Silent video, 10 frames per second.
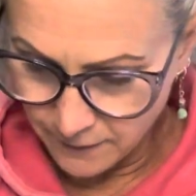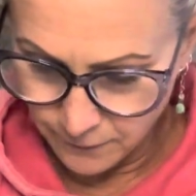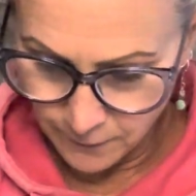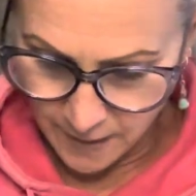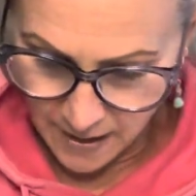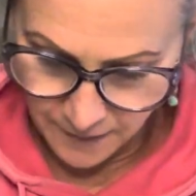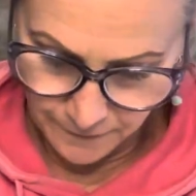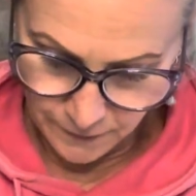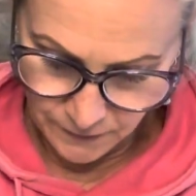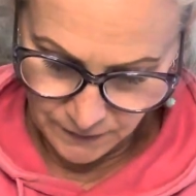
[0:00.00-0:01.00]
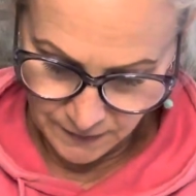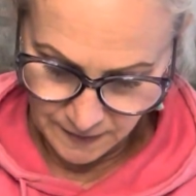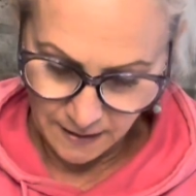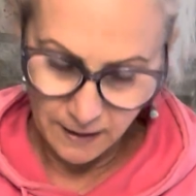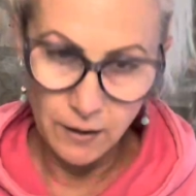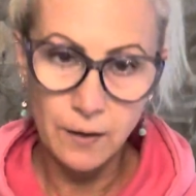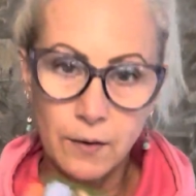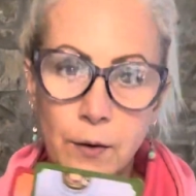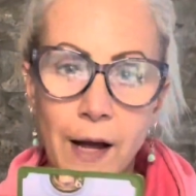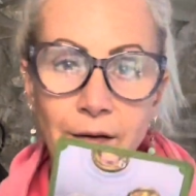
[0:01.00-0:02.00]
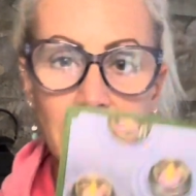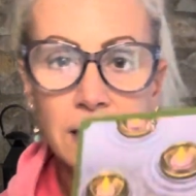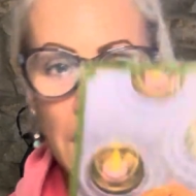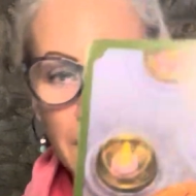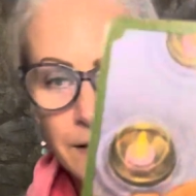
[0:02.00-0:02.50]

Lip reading: through adversity, you're having a lot